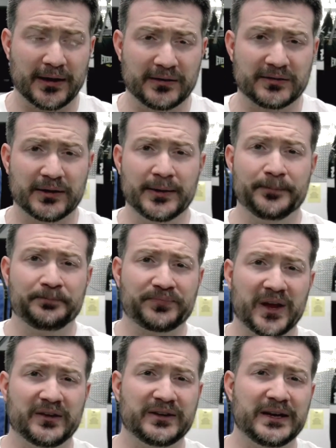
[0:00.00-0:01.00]

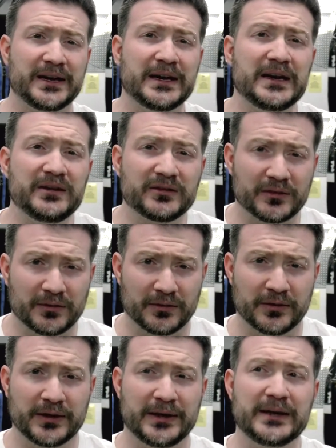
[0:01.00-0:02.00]
It's
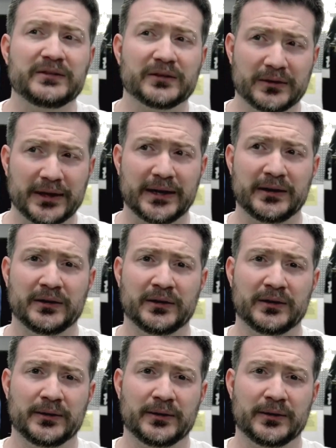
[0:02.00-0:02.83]
easily